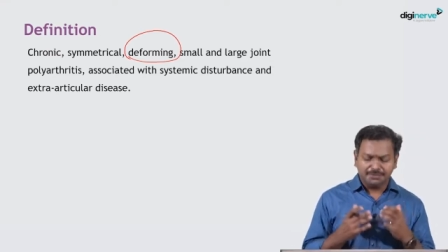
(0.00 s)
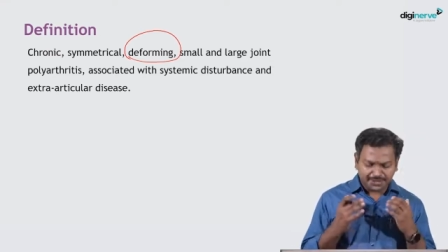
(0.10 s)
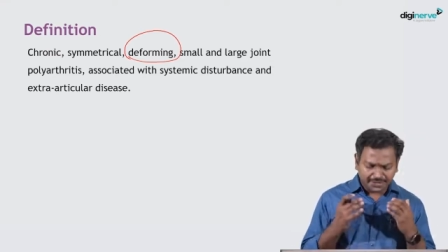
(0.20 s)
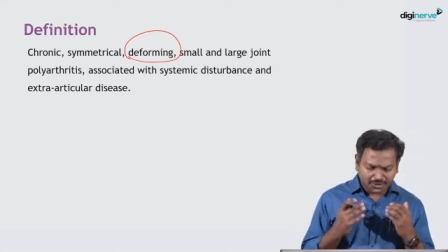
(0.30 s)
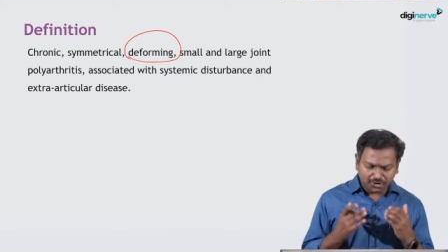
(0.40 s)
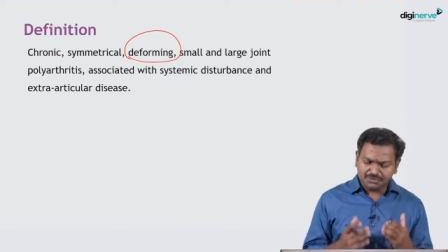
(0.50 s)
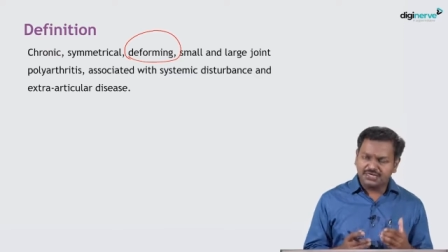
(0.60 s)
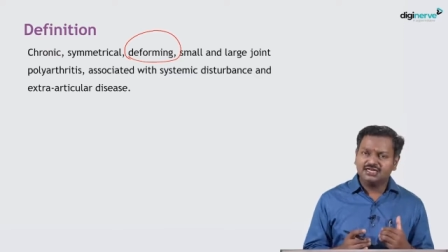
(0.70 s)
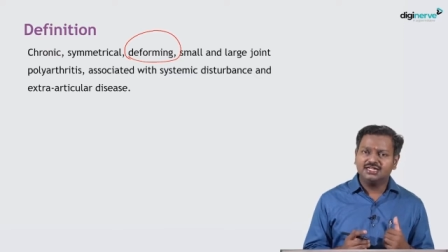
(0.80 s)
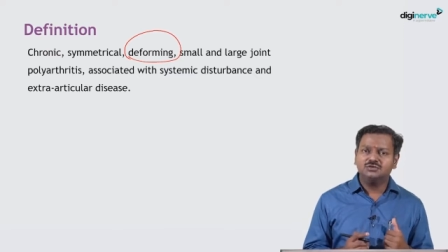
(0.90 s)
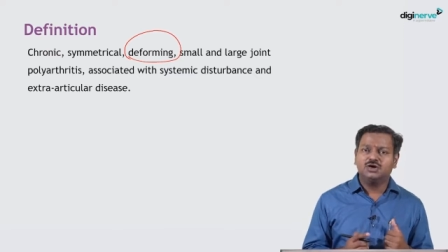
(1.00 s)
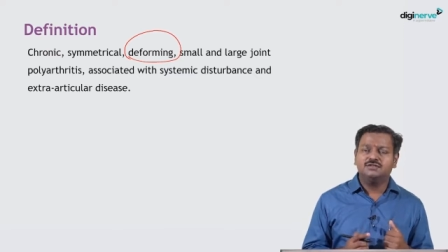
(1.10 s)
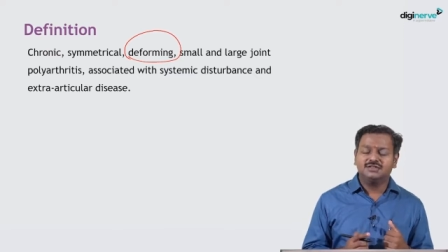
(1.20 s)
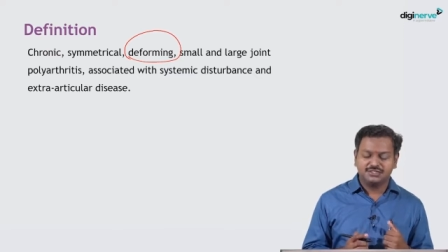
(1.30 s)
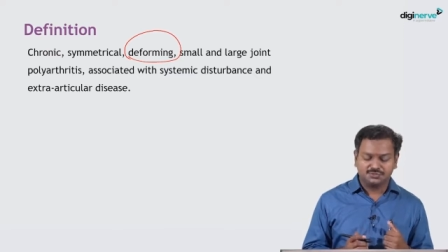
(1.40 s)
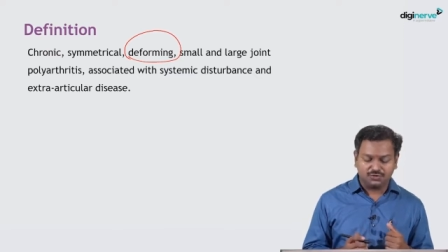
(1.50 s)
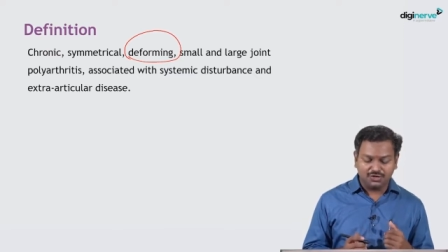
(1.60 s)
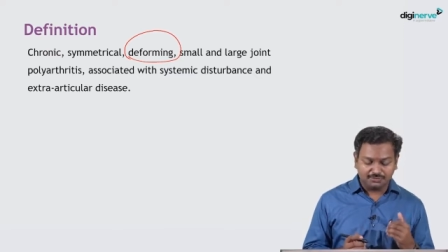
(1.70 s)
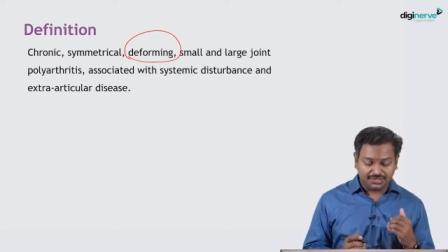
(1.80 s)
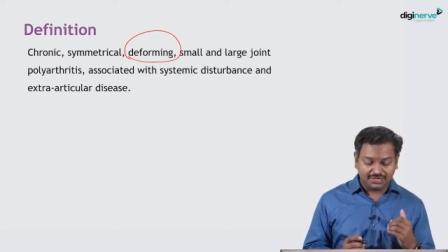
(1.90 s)
Predominantly involving the
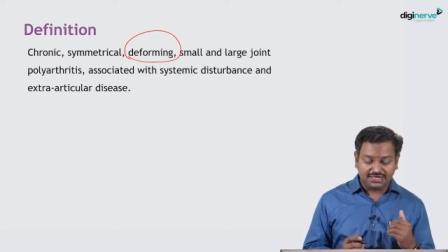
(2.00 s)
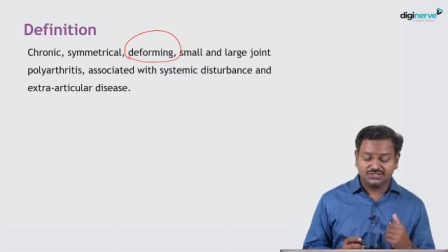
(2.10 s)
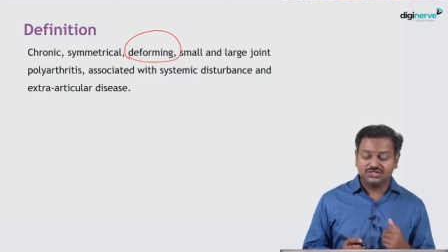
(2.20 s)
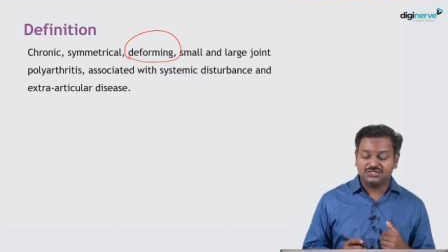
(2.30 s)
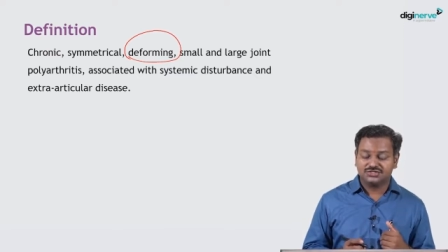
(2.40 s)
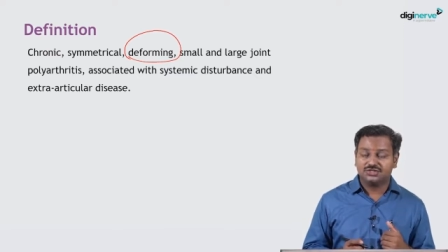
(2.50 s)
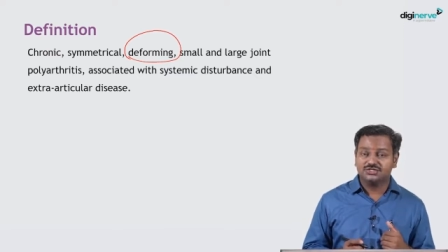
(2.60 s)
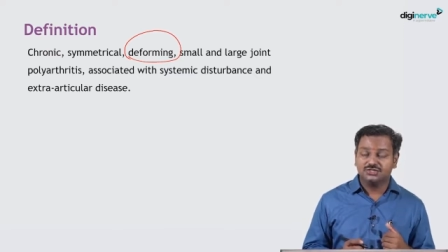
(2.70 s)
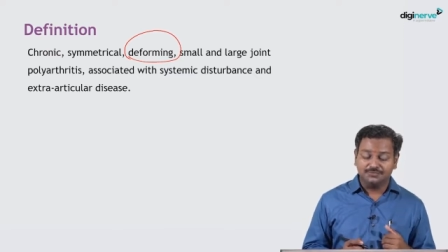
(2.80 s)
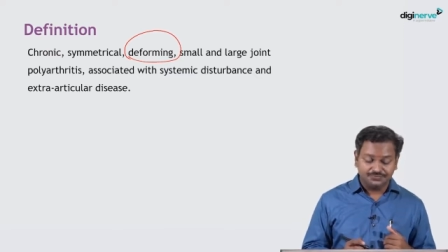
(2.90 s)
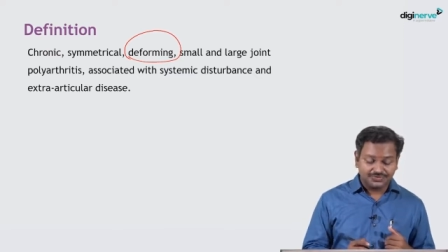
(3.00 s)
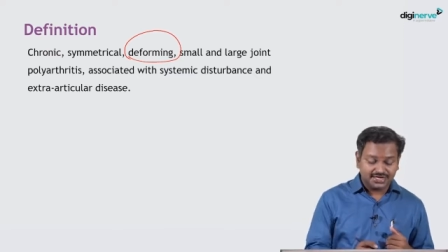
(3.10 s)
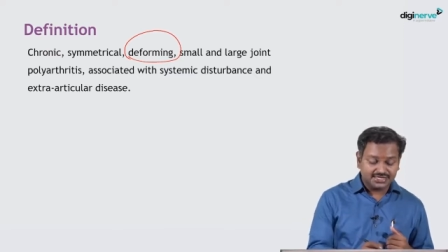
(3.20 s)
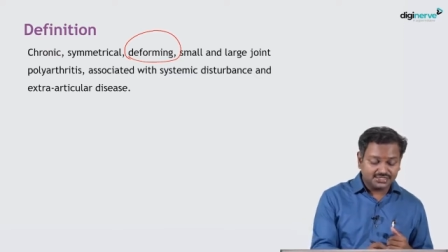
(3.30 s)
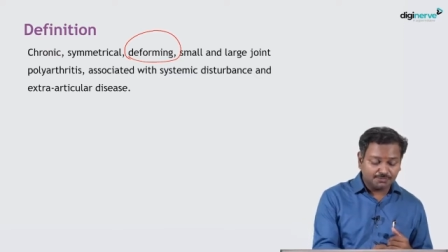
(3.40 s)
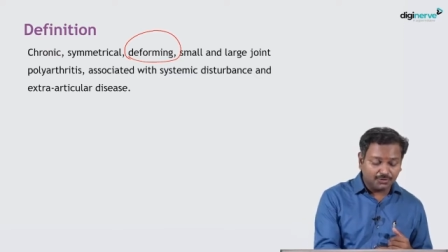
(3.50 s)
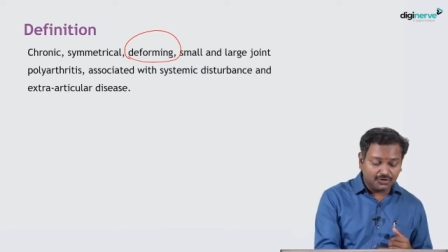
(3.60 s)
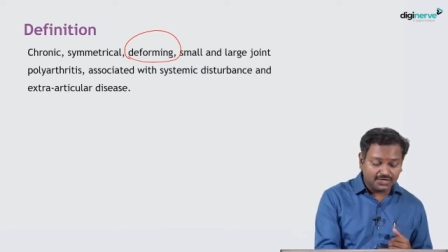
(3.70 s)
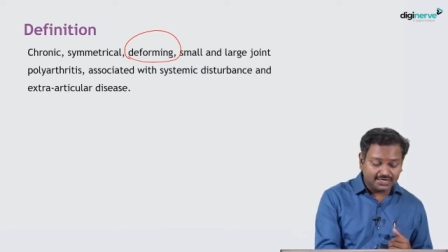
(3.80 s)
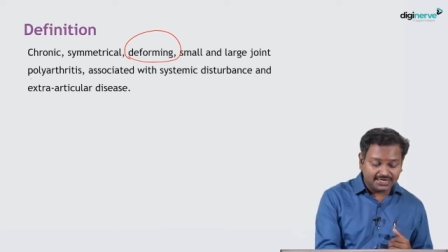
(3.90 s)
small but large joints also. It's a
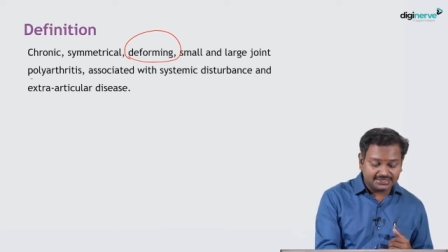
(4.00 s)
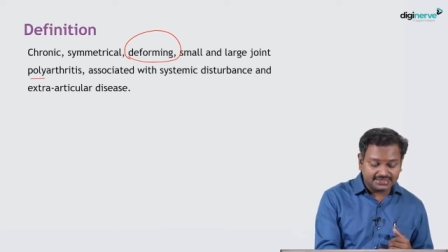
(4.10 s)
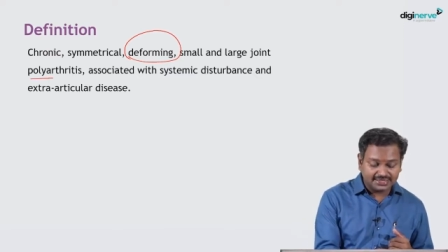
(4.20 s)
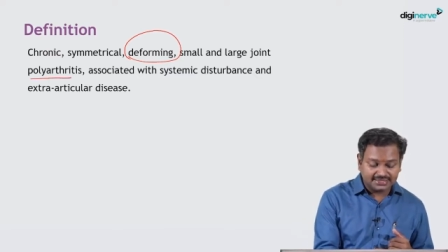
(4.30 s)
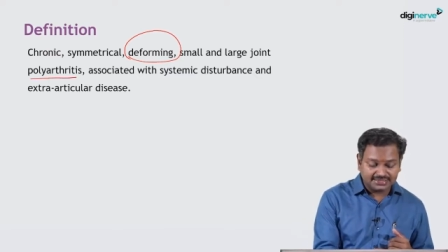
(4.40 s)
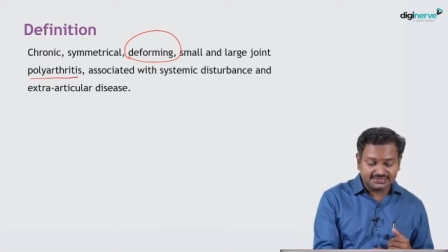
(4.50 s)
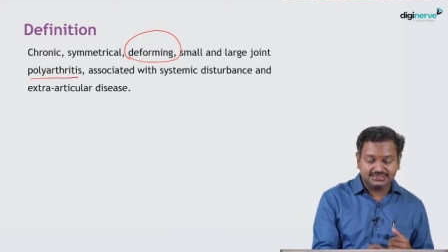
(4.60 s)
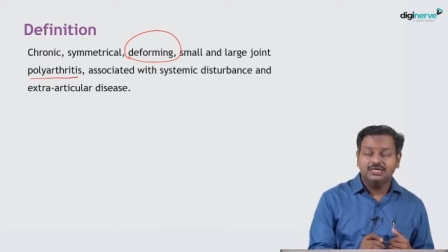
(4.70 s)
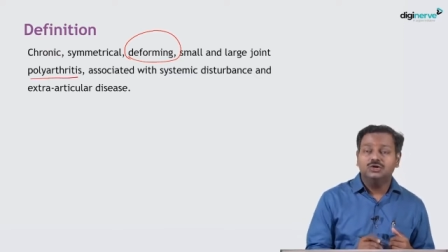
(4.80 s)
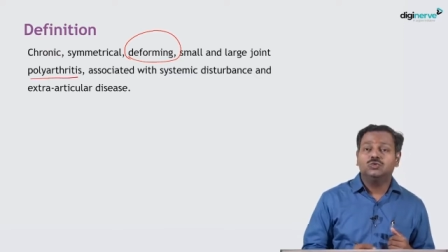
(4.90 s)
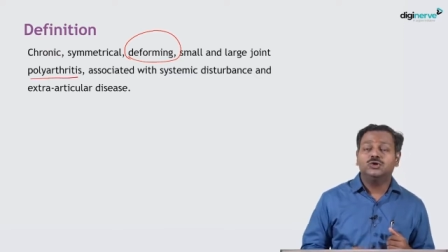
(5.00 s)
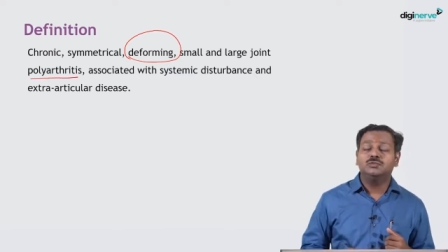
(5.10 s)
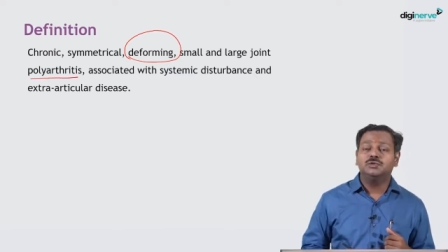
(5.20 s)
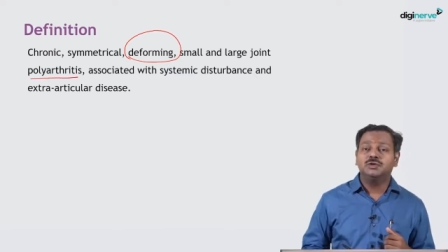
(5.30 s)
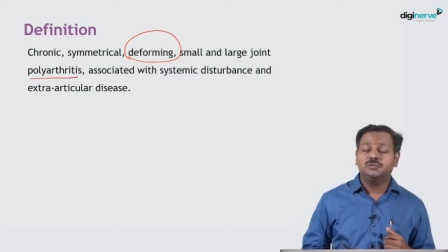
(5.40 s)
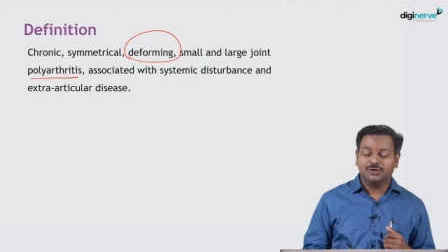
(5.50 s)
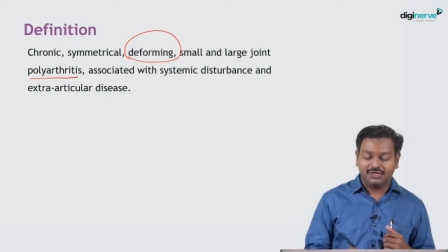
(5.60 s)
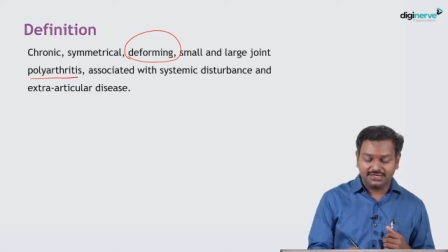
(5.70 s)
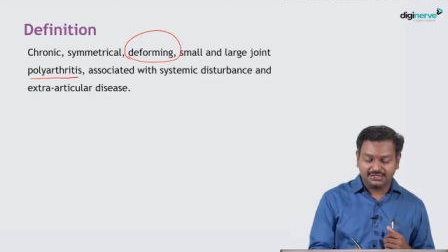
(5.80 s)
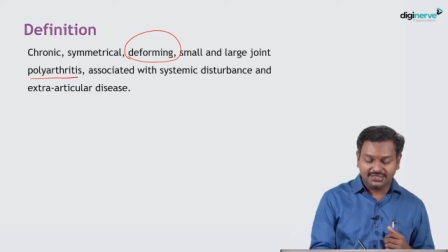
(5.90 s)
polyarthritis. What do you mean by
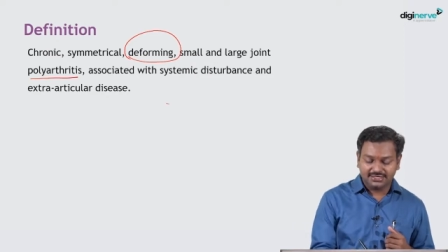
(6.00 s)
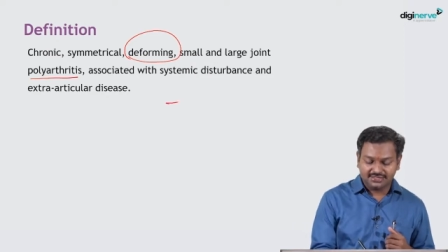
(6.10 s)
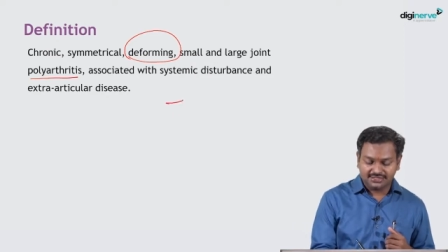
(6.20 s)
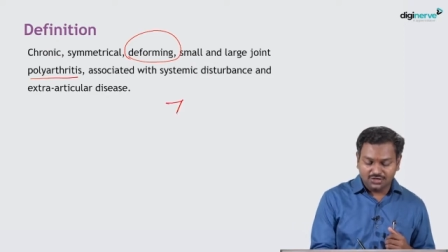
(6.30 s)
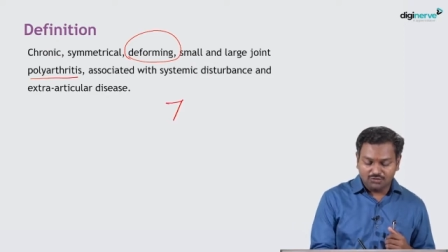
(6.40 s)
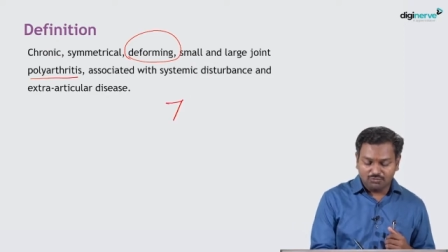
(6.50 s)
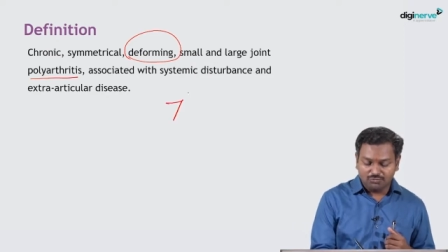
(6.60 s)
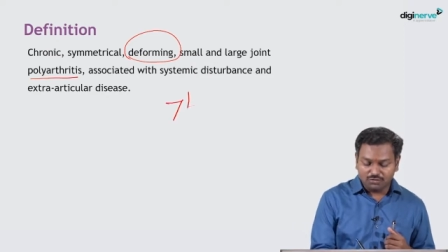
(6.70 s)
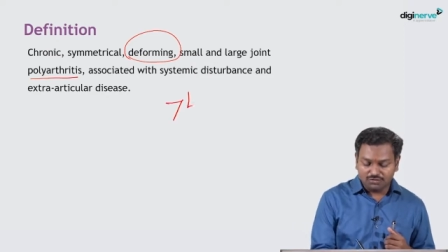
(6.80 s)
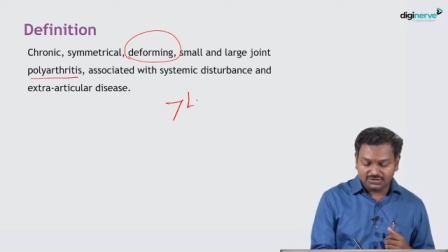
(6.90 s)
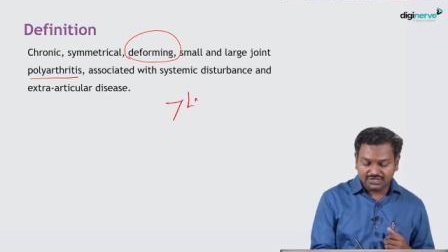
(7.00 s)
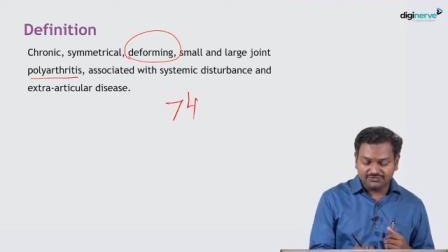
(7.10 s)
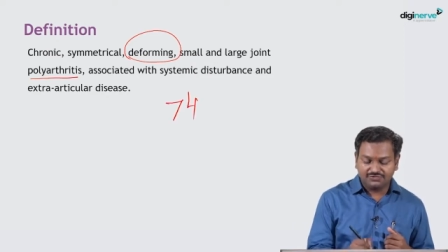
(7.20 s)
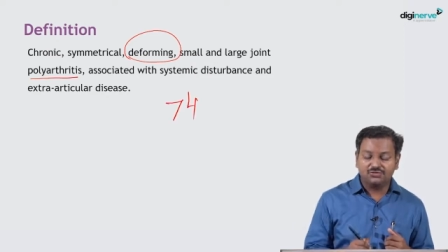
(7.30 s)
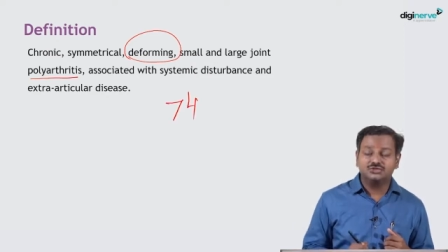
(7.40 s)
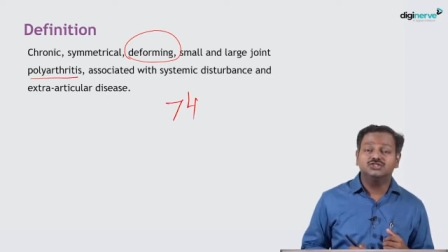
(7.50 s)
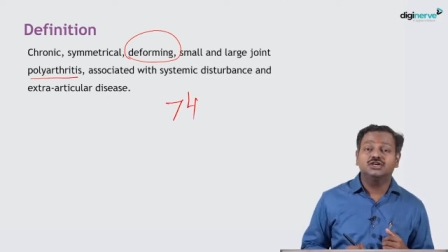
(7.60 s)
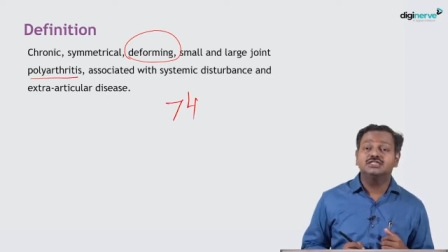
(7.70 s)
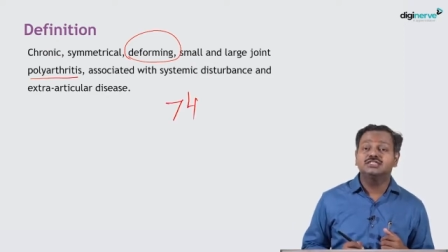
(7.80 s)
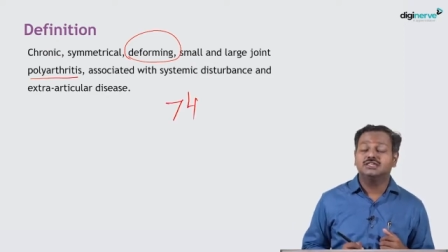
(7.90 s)
polyarthritis? More than 4
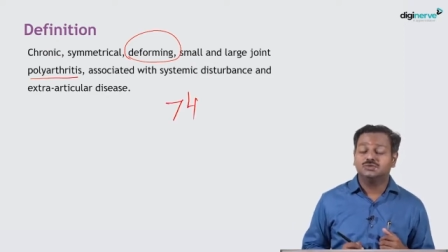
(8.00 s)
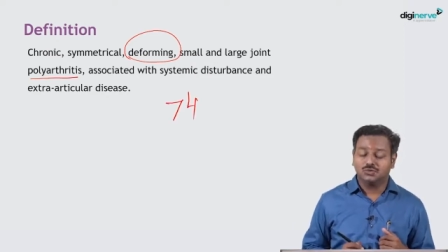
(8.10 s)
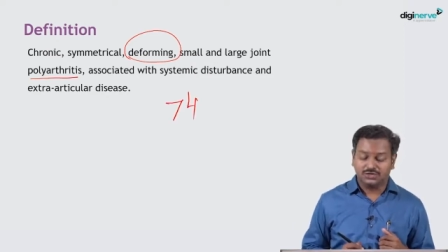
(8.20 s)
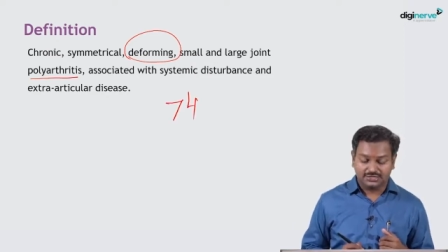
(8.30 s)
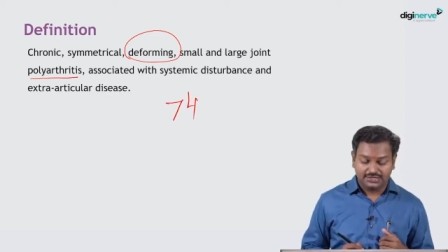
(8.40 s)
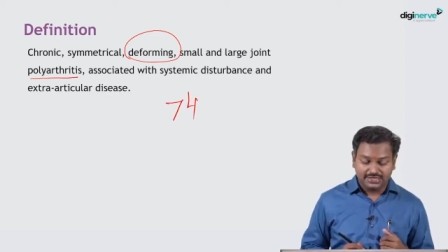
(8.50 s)
joints are involved.